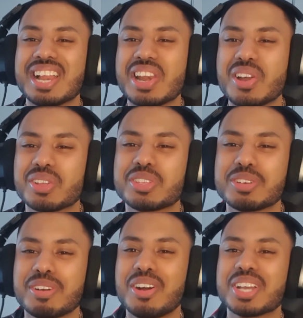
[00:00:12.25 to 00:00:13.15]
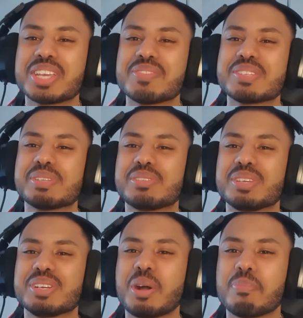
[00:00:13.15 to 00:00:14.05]
a lot of arguments
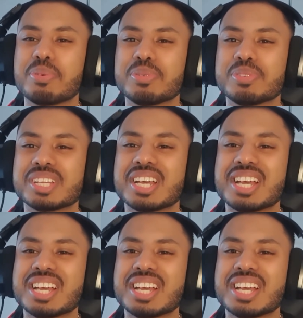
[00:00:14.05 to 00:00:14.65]
between couples.